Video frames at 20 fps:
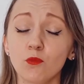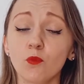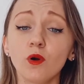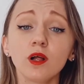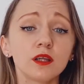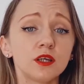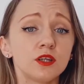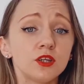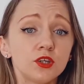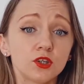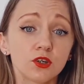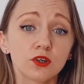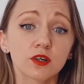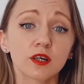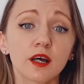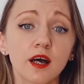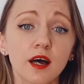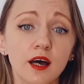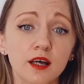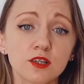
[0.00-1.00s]
Well, in your
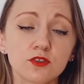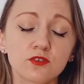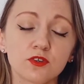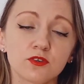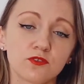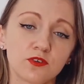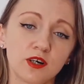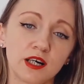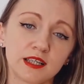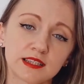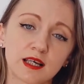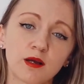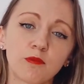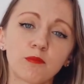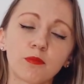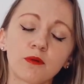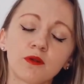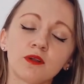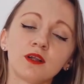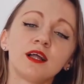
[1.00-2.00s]
country, for
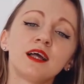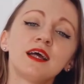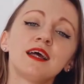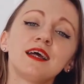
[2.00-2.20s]
example,